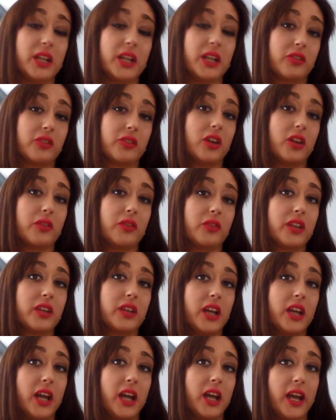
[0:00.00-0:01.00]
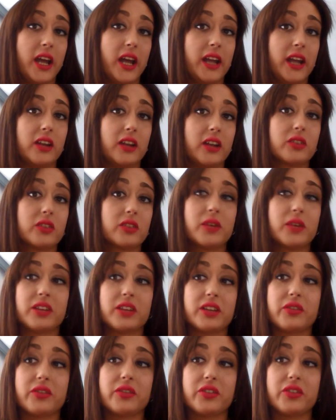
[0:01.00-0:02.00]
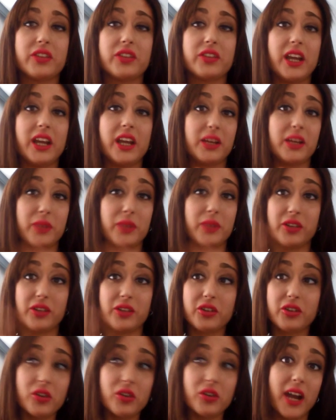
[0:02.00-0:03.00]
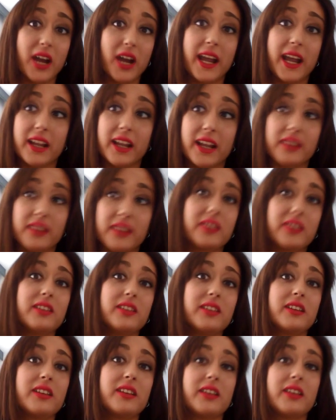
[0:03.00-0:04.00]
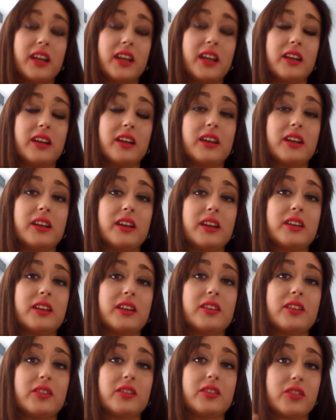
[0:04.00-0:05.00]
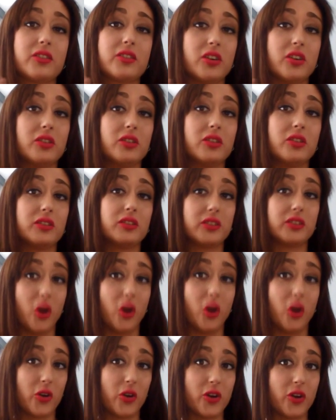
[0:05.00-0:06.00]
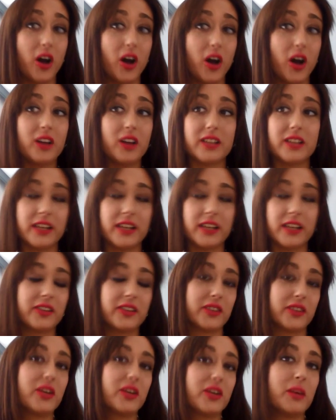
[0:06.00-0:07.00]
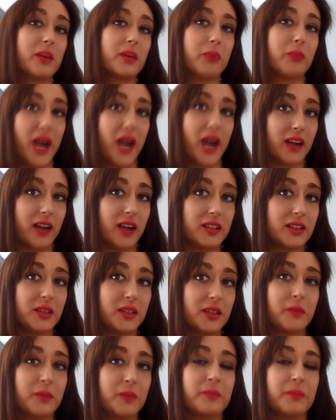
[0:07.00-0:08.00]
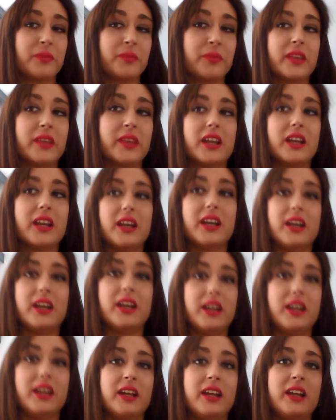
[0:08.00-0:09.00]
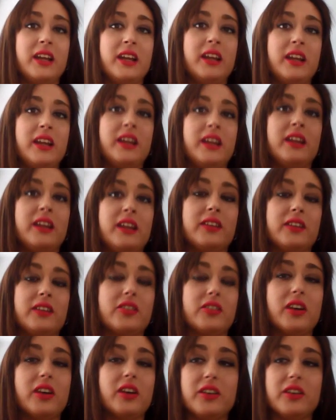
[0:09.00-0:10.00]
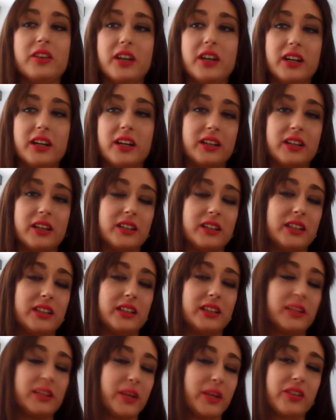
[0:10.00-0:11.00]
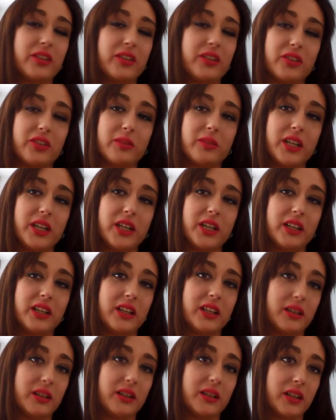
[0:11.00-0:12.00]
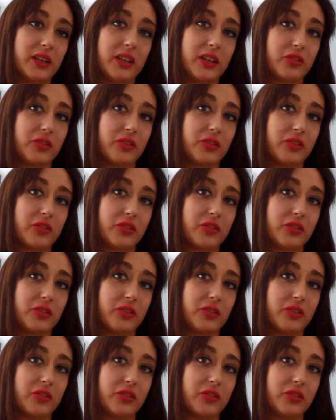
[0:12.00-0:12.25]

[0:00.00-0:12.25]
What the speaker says: soft N. Otherwise, if you say it with two N's, so nonno, that is the grandpa. And so in the past I also made a